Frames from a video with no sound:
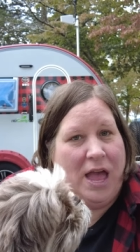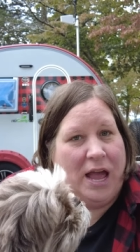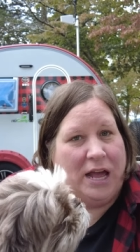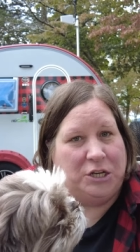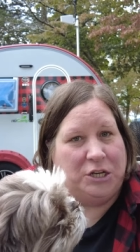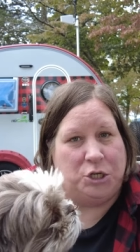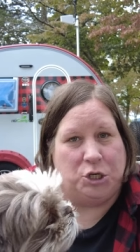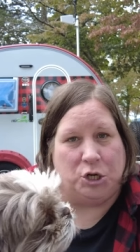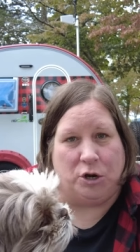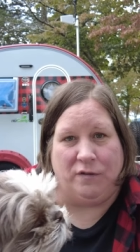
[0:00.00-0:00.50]

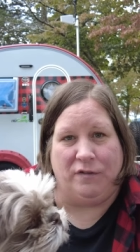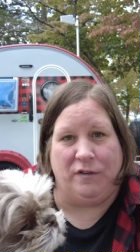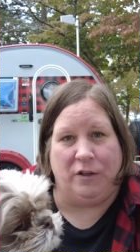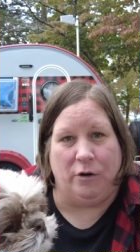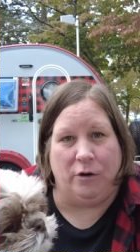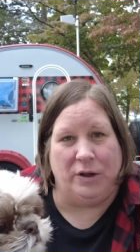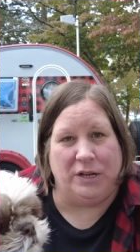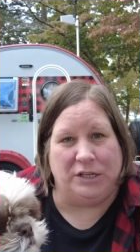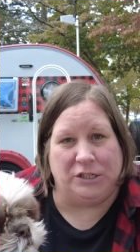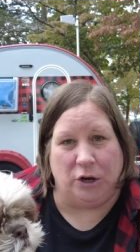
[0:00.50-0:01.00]
And
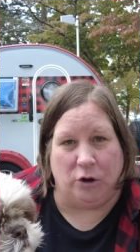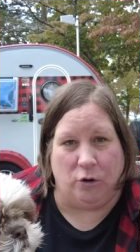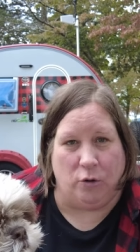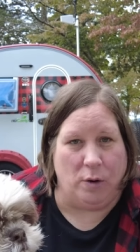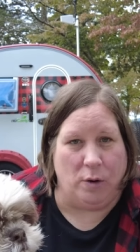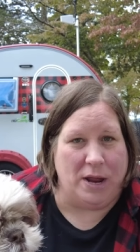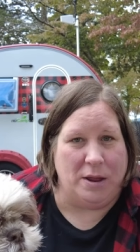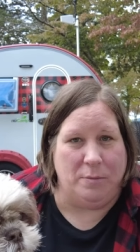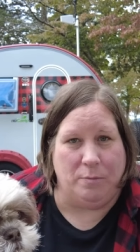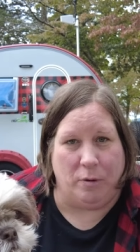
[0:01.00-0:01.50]
Shurflo is a
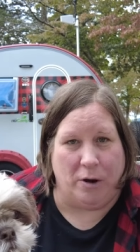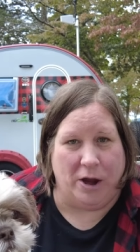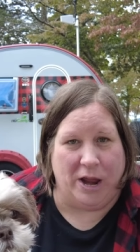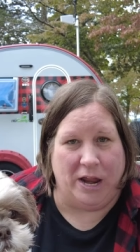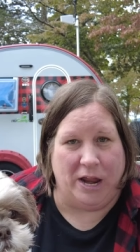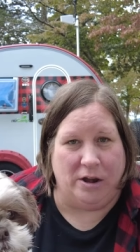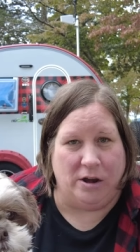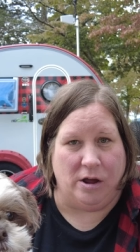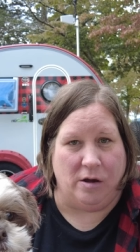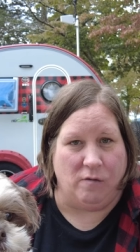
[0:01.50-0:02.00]
great
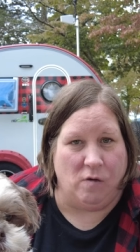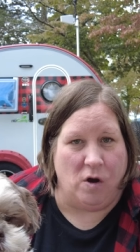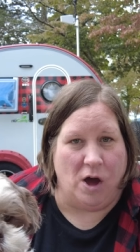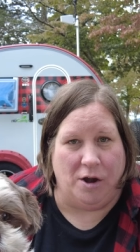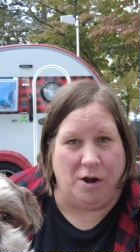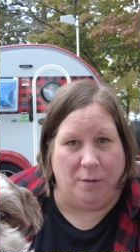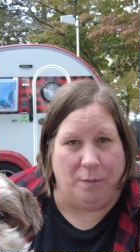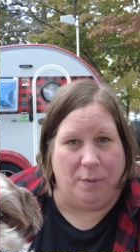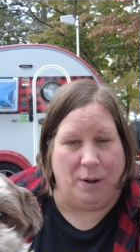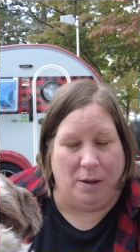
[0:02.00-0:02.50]
brand of
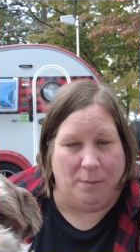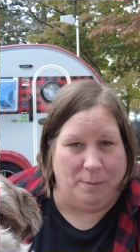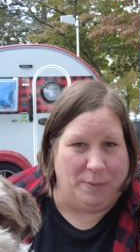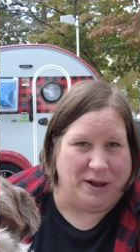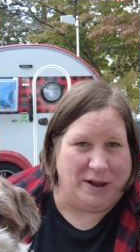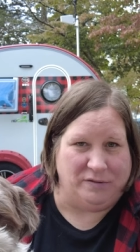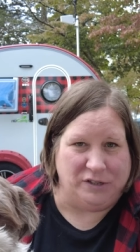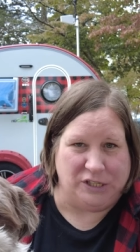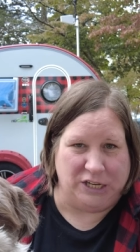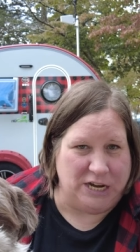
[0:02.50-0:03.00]
water pump.
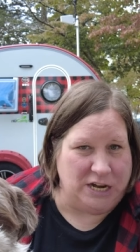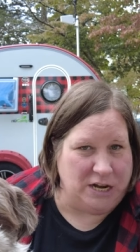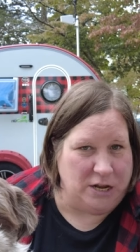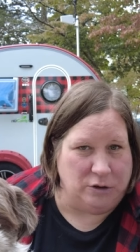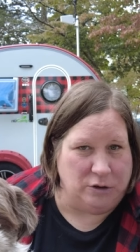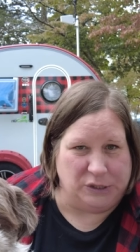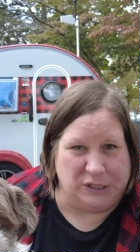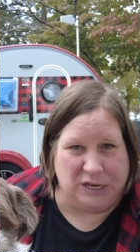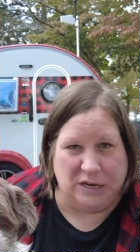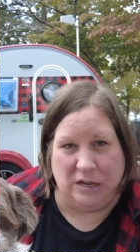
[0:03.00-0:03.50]
I've seen it
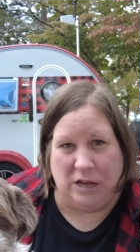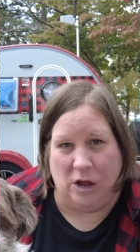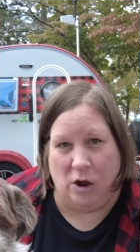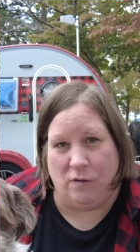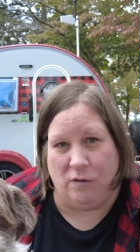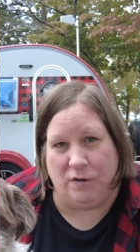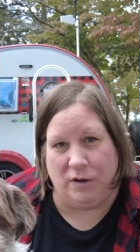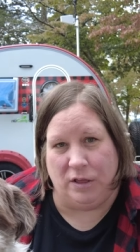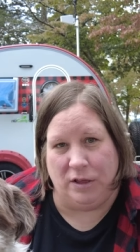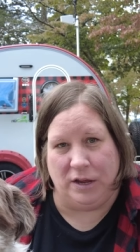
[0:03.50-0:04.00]
used in the
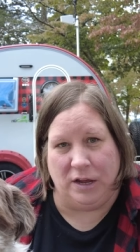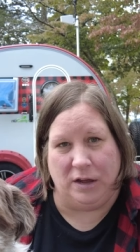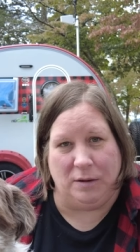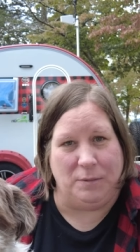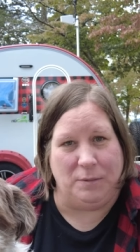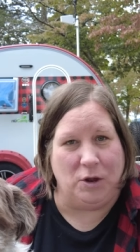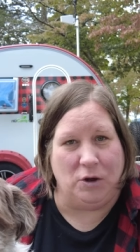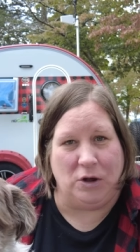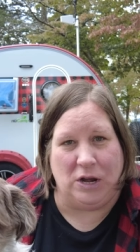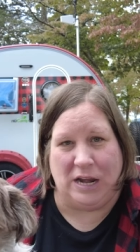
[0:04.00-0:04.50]
overland
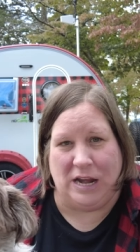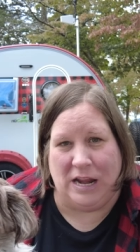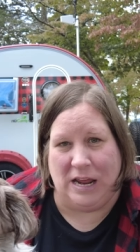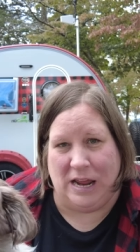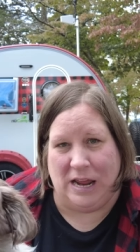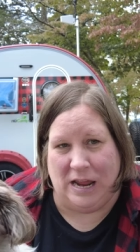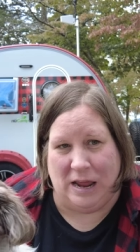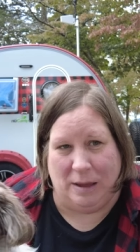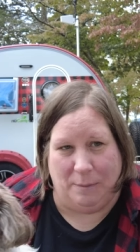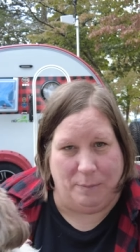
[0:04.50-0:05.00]

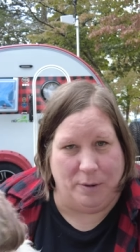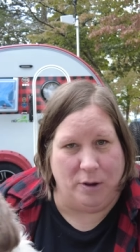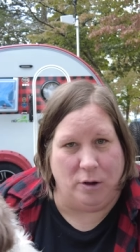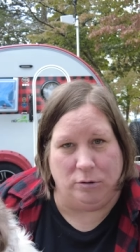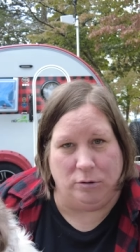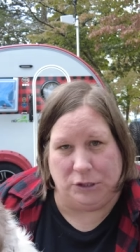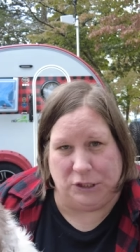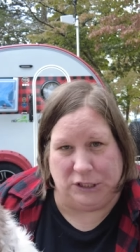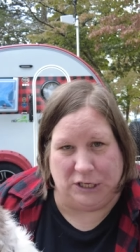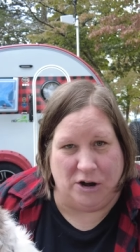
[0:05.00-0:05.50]
community, in
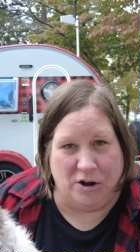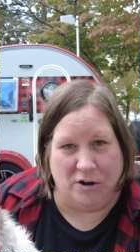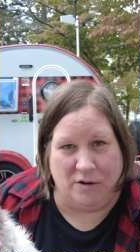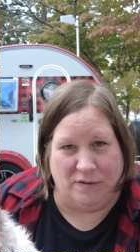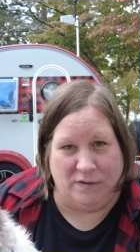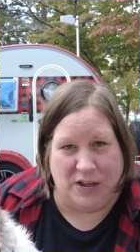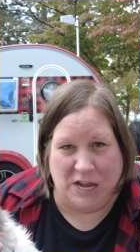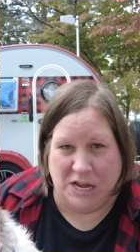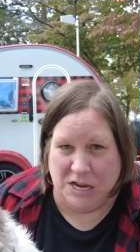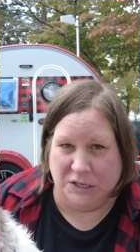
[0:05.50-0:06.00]
boats and
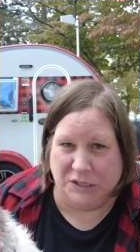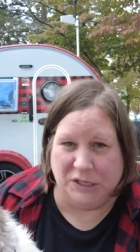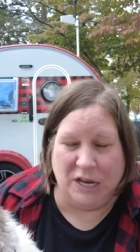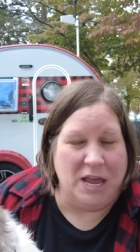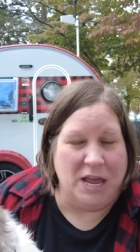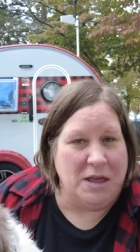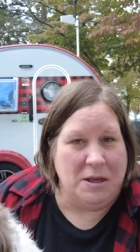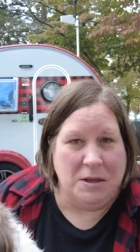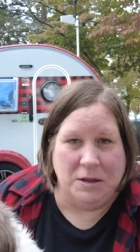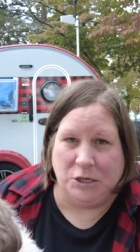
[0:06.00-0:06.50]
RVs
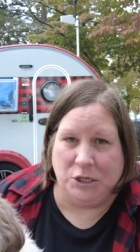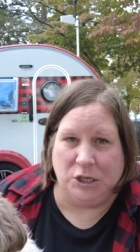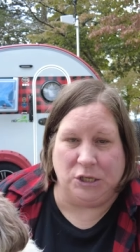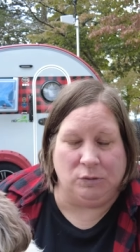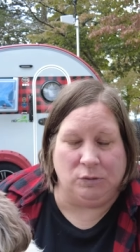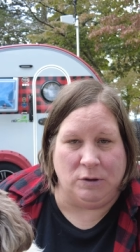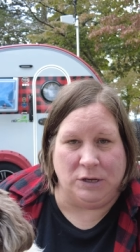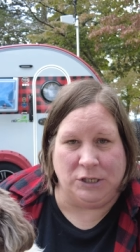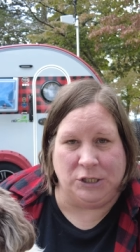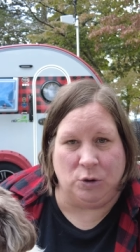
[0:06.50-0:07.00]

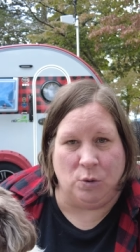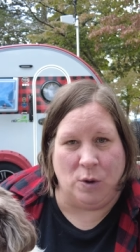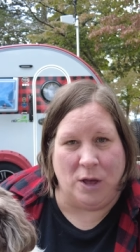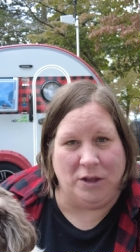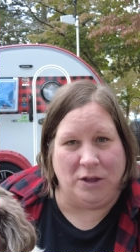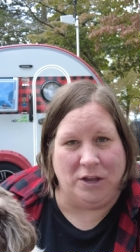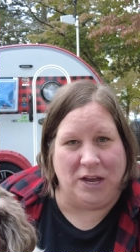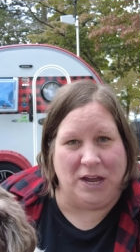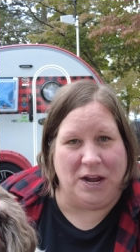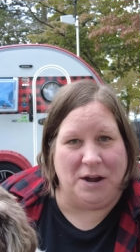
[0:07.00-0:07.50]
just once in a
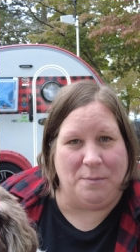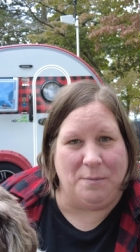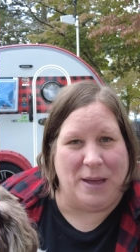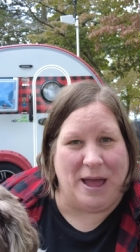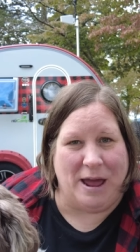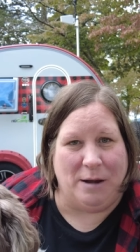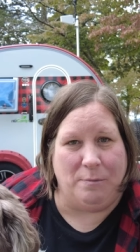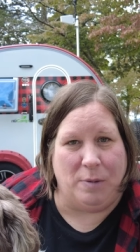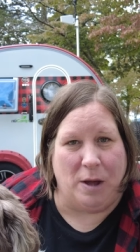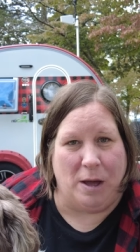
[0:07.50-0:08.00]
while you get a
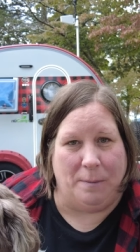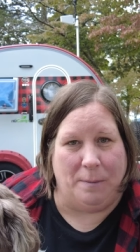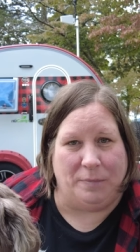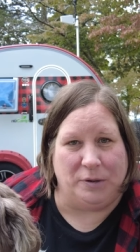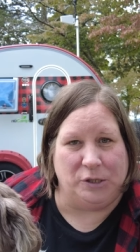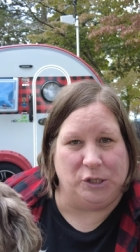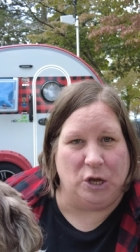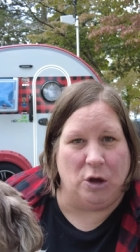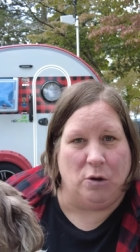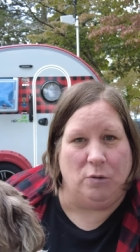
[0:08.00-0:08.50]
bad pump.
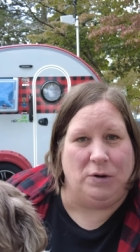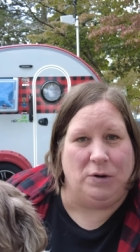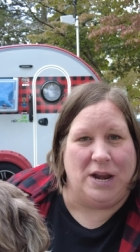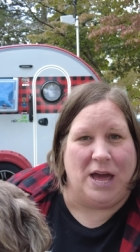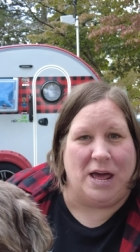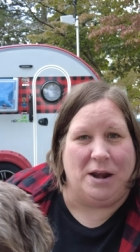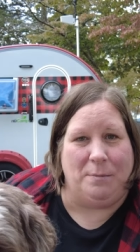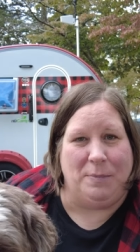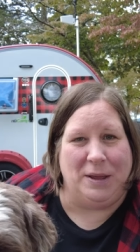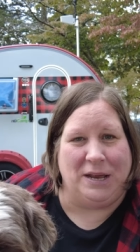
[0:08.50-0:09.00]
So,
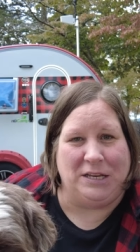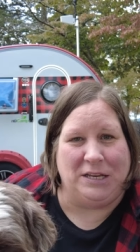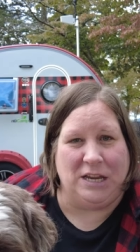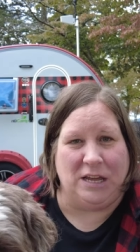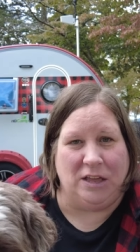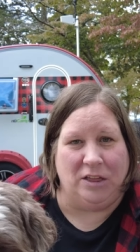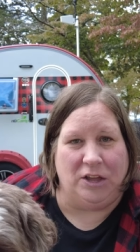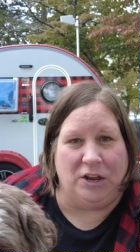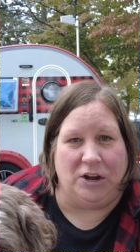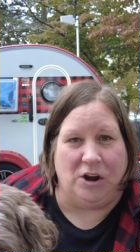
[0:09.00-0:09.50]
not a big
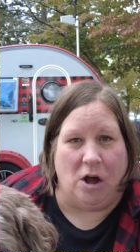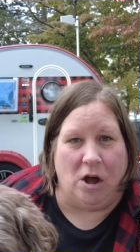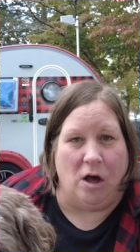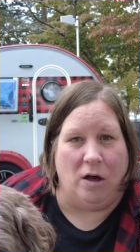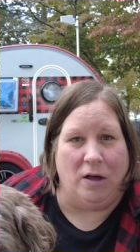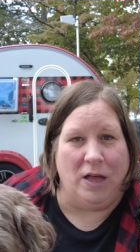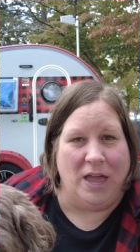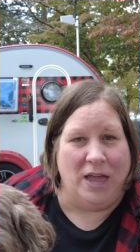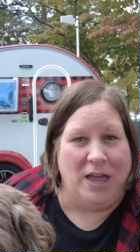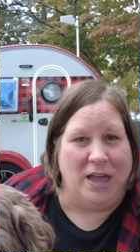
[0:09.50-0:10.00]
deal at
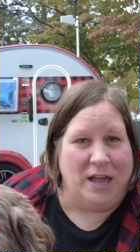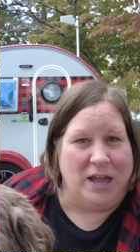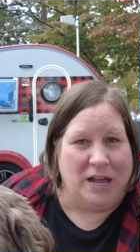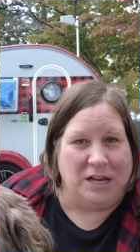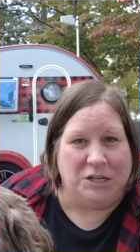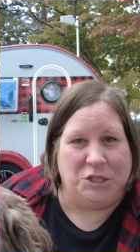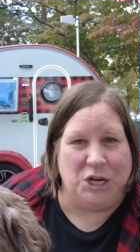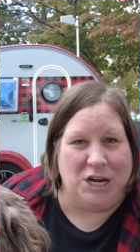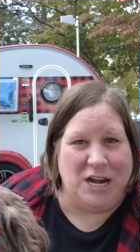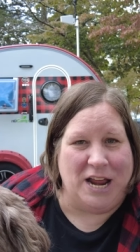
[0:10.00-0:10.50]
all.
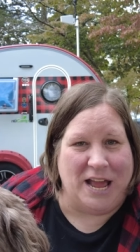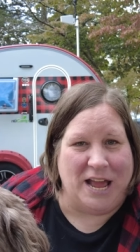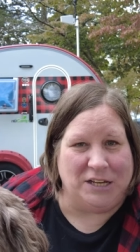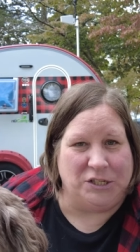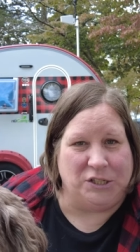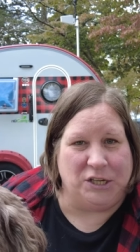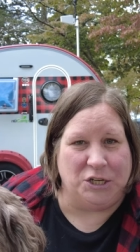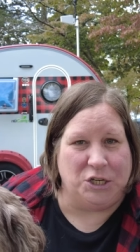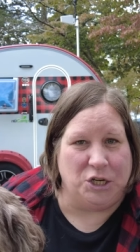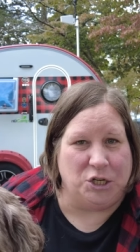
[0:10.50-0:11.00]
And Gina had
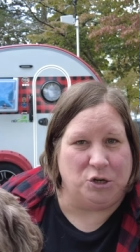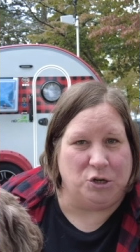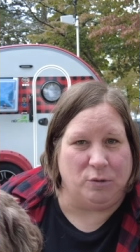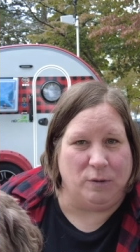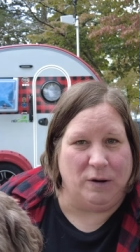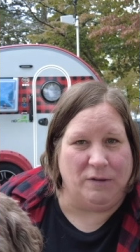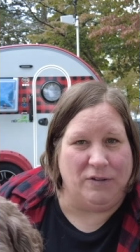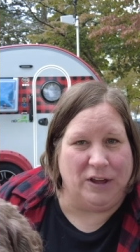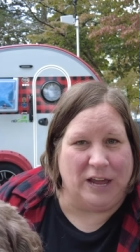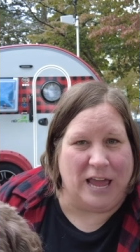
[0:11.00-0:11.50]
such a
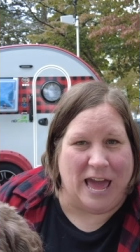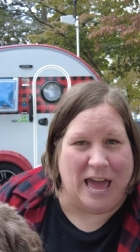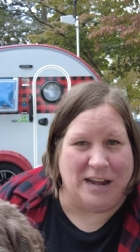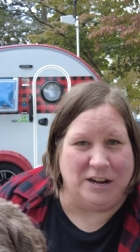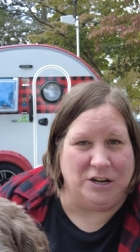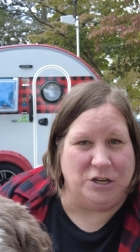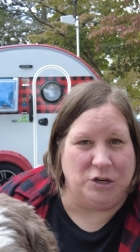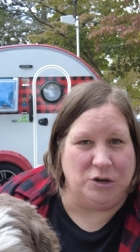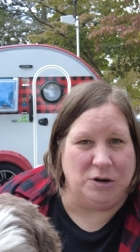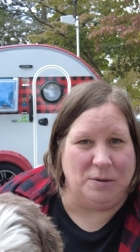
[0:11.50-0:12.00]
terrific
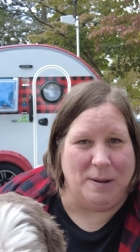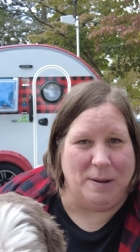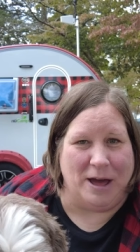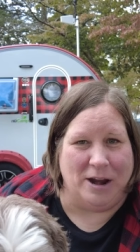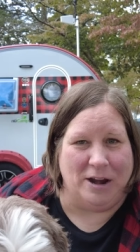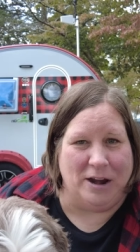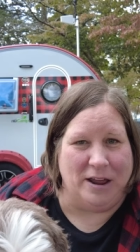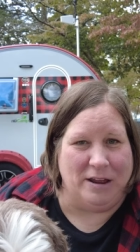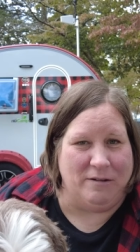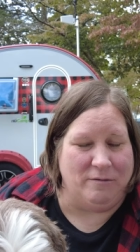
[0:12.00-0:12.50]
attitude
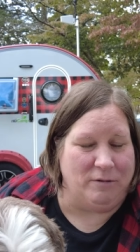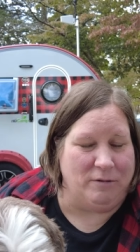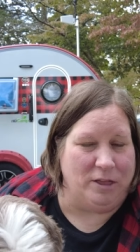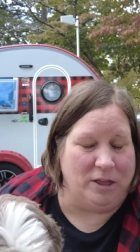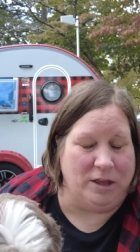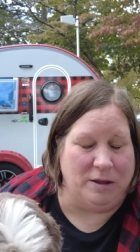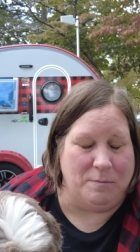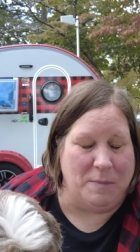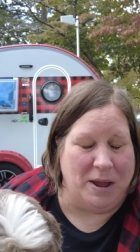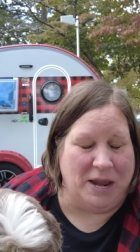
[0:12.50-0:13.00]
about it, it
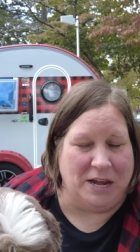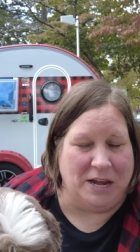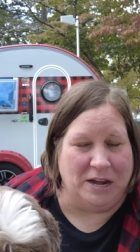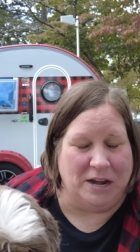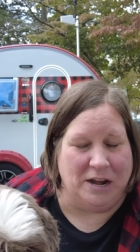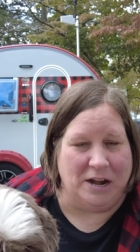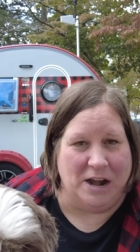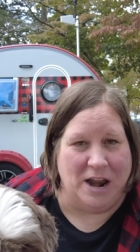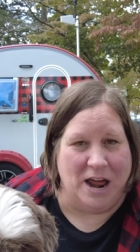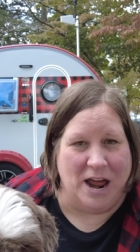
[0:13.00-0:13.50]
really made it
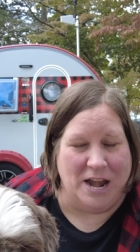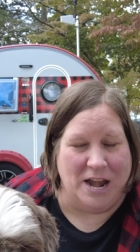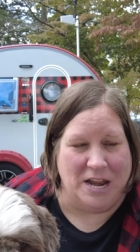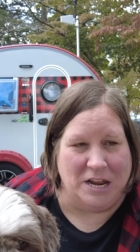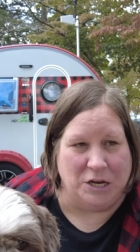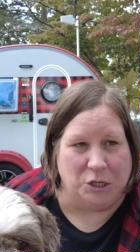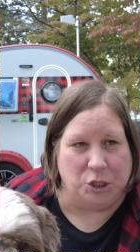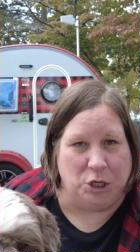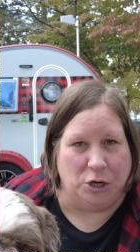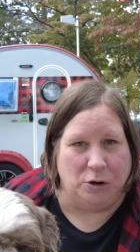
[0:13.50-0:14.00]
a non
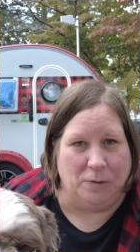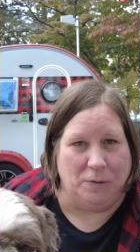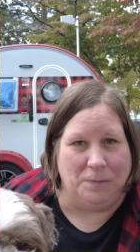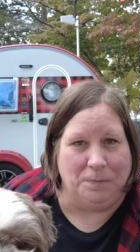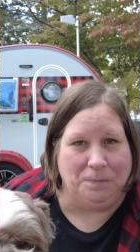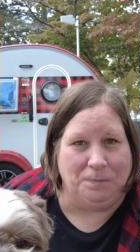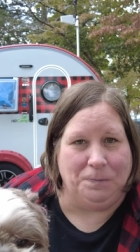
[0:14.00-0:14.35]
issue.